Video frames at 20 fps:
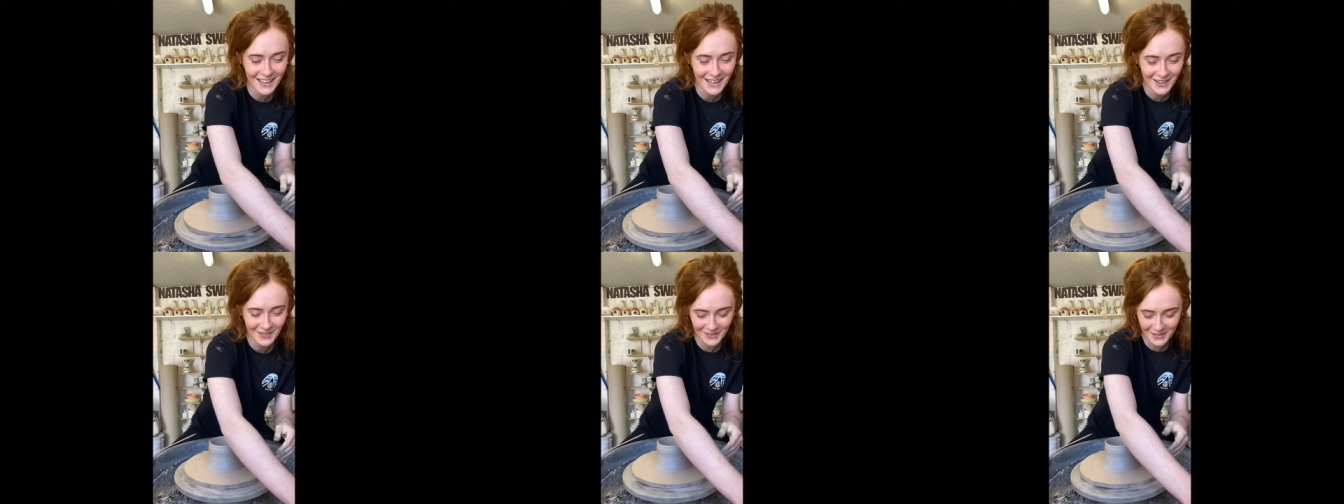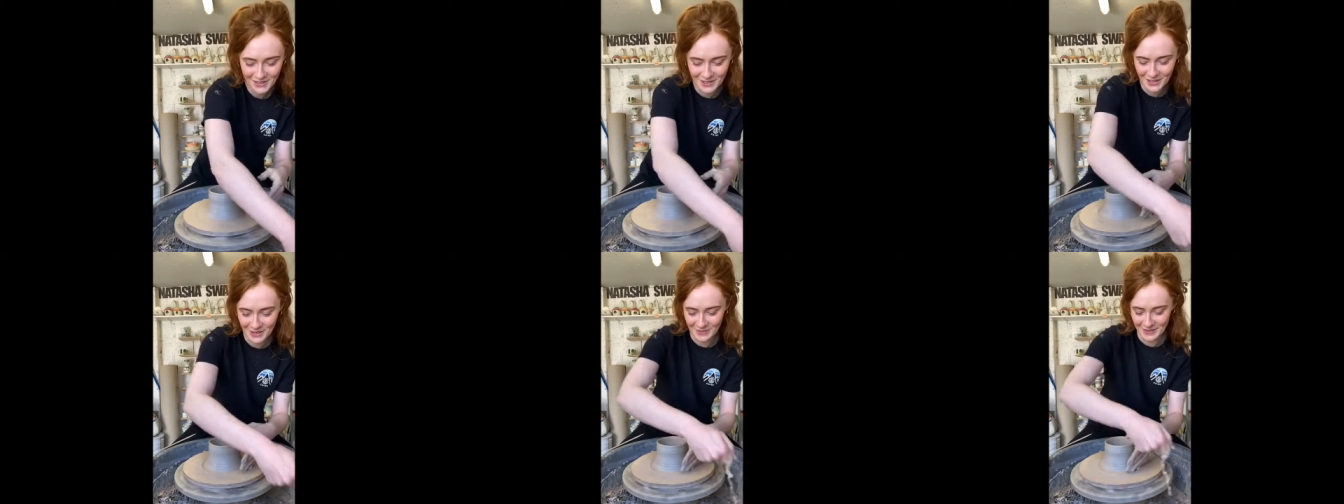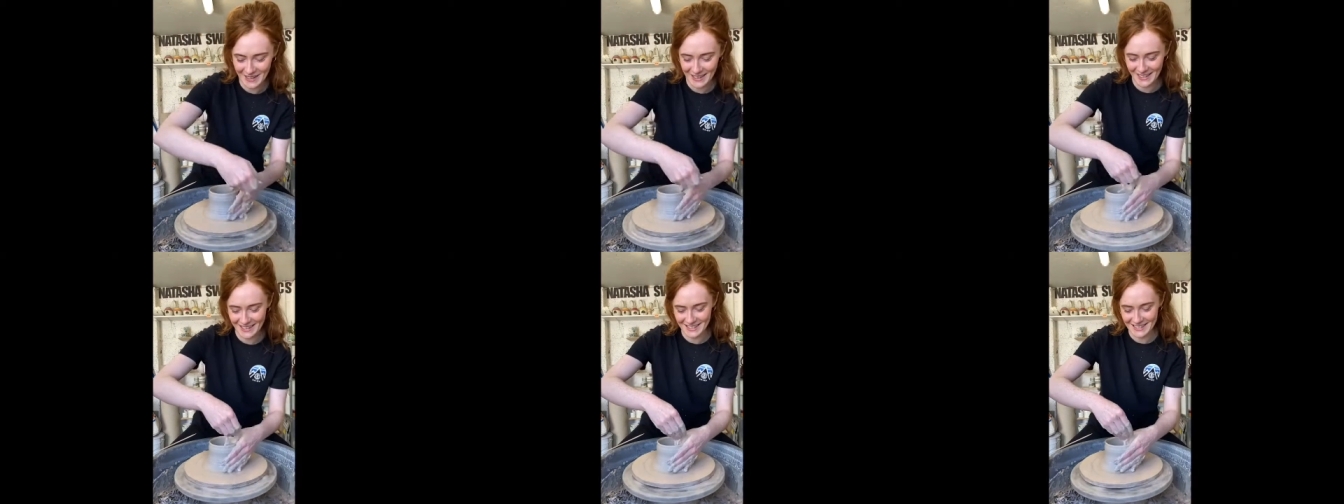when you're
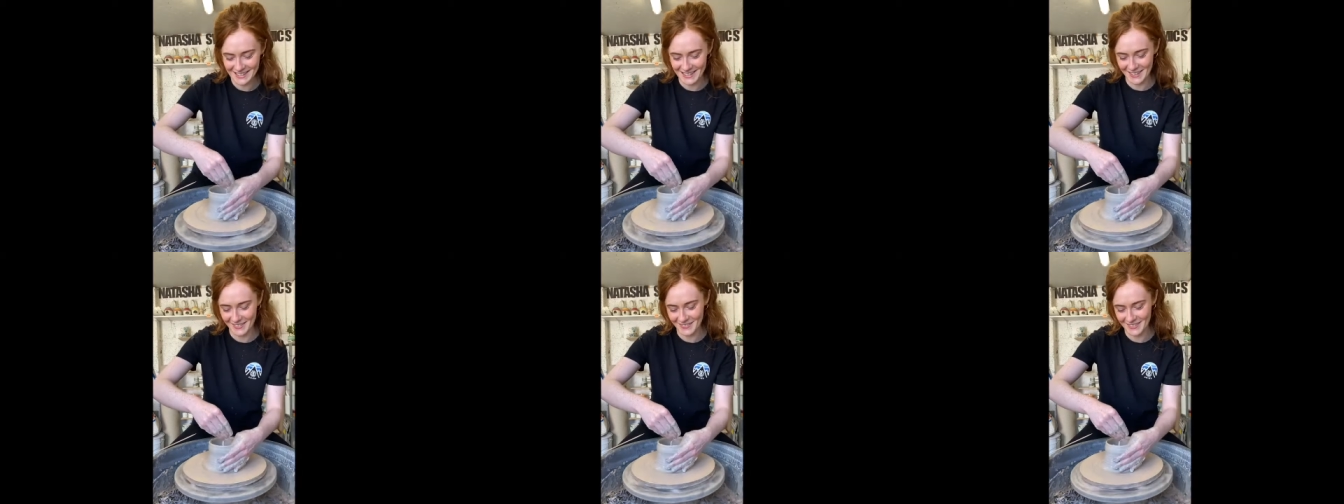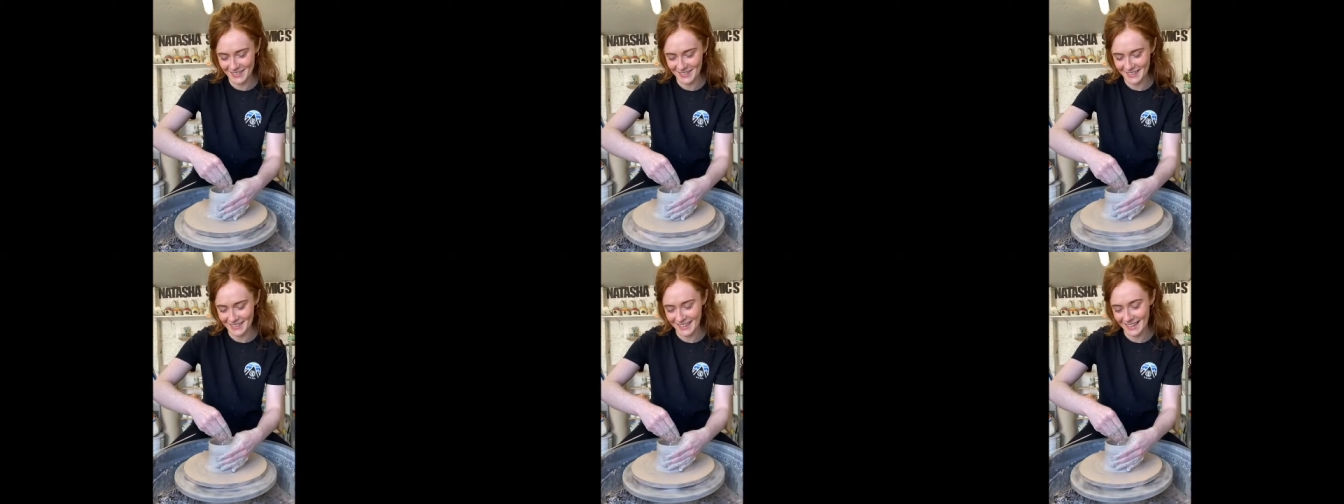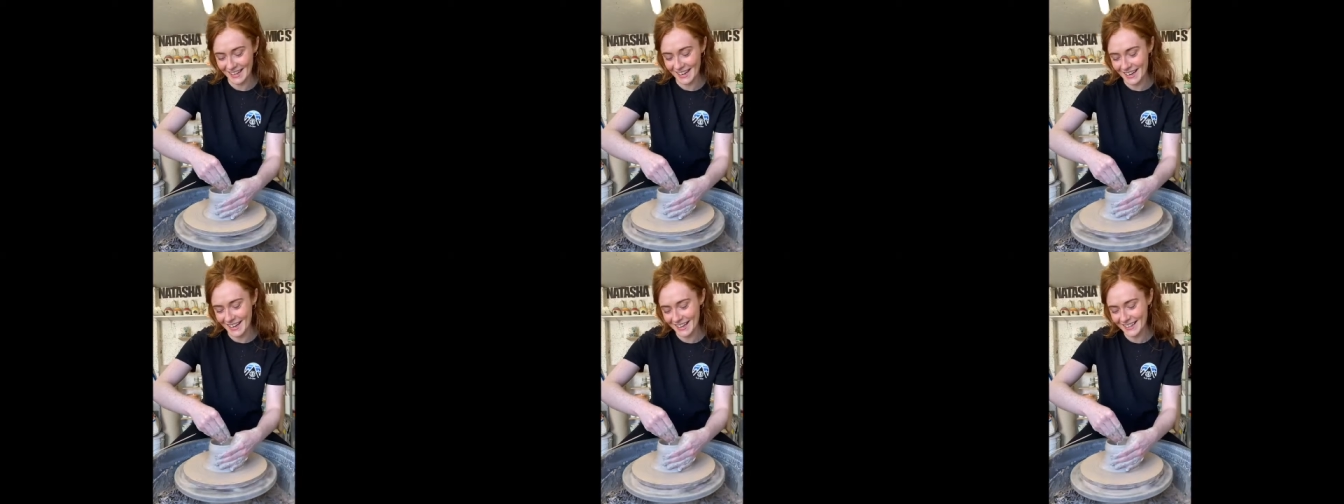making something
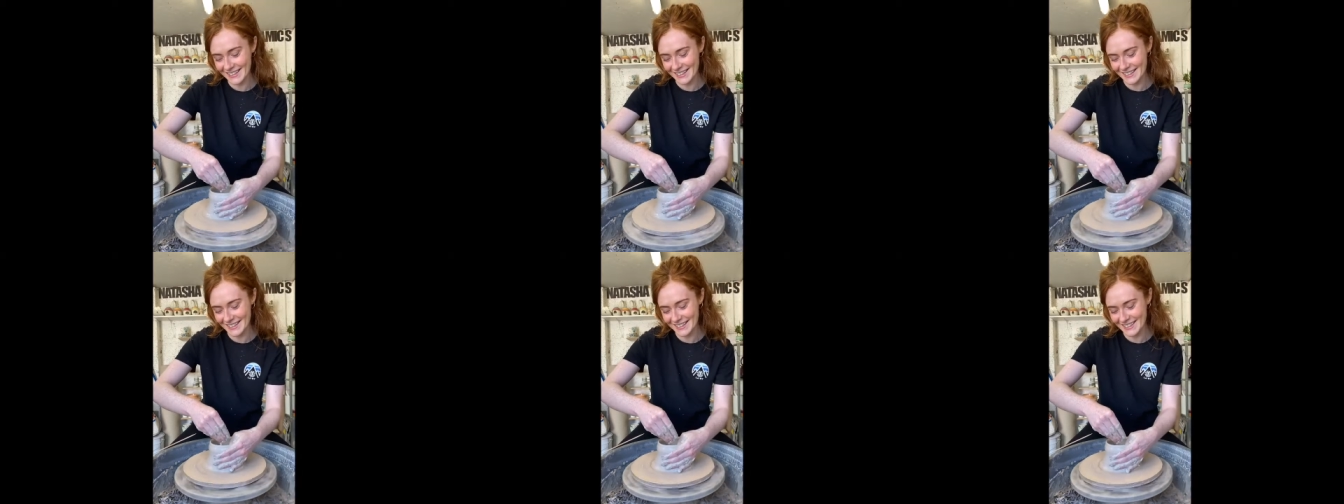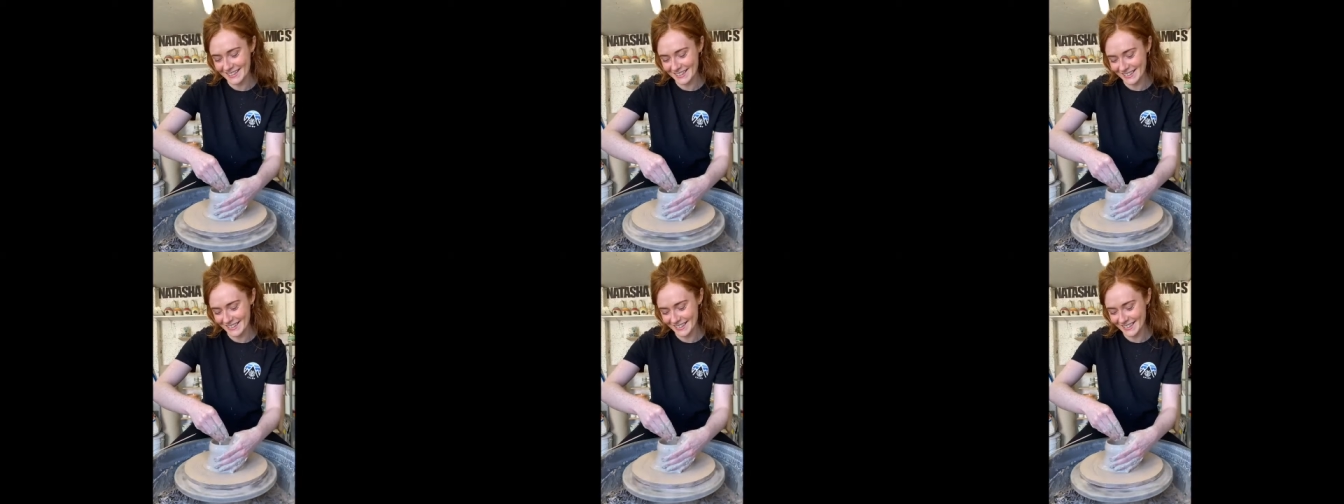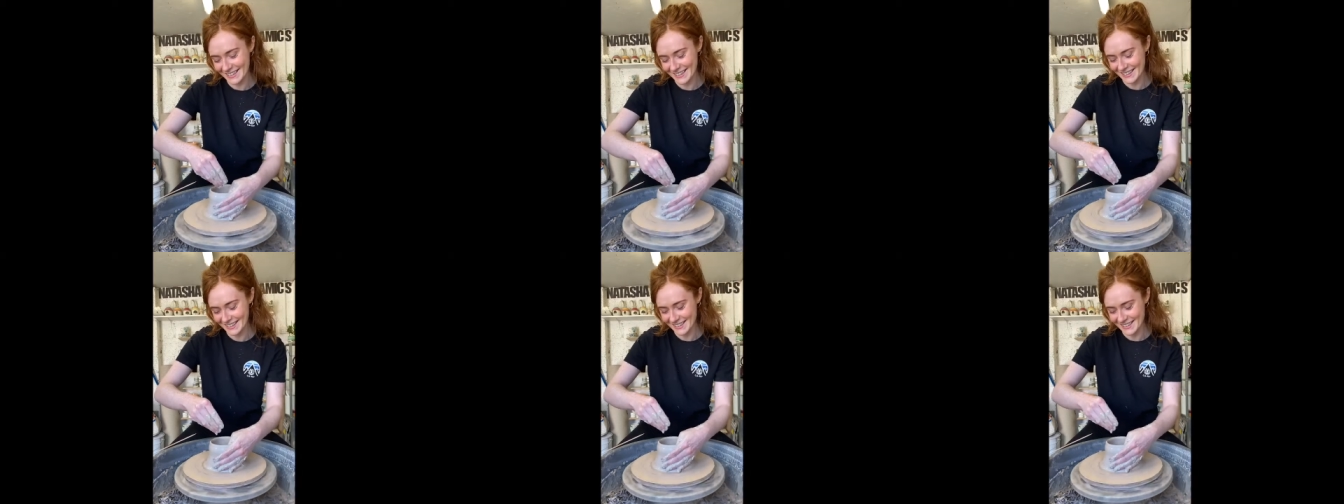like I nearly did.